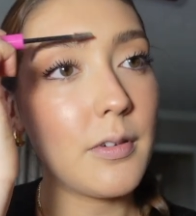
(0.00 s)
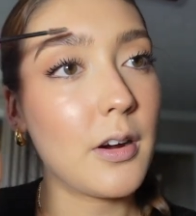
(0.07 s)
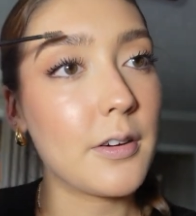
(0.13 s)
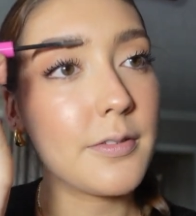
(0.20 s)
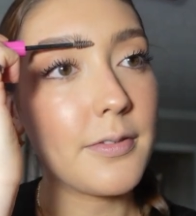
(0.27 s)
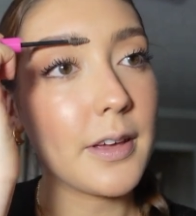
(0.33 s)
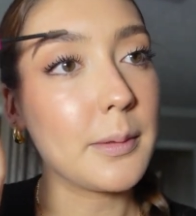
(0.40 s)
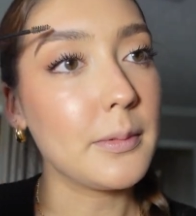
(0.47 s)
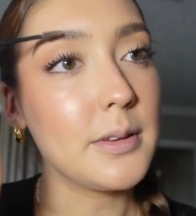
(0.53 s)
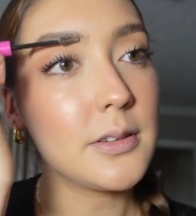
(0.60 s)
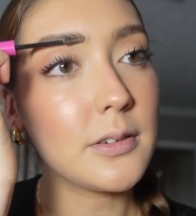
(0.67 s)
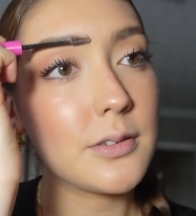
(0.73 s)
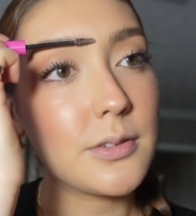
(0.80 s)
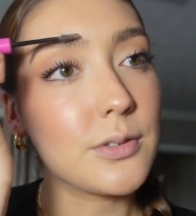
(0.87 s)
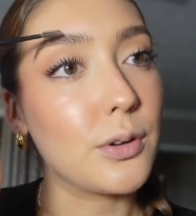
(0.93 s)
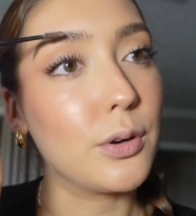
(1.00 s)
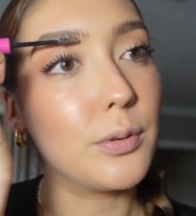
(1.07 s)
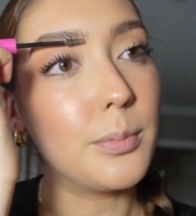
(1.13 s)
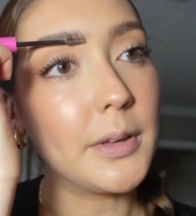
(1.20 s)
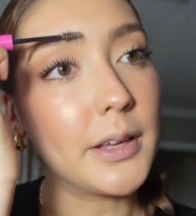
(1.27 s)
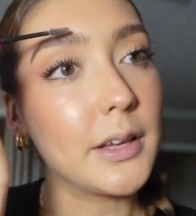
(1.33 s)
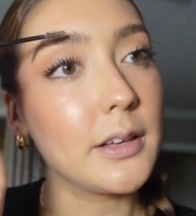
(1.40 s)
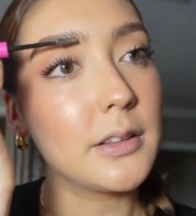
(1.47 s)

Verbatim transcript: our families are so big.